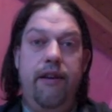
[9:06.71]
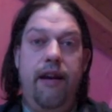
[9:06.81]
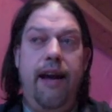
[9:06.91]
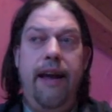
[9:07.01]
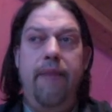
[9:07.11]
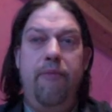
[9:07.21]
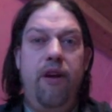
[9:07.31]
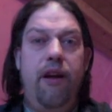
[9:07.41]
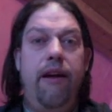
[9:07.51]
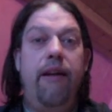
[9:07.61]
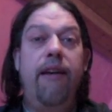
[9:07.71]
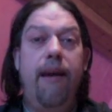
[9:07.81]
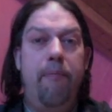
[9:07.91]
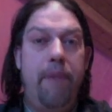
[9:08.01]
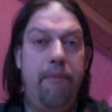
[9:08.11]
I am not a
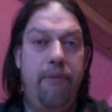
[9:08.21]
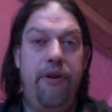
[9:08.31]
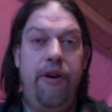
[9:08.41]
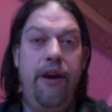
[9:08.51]
club member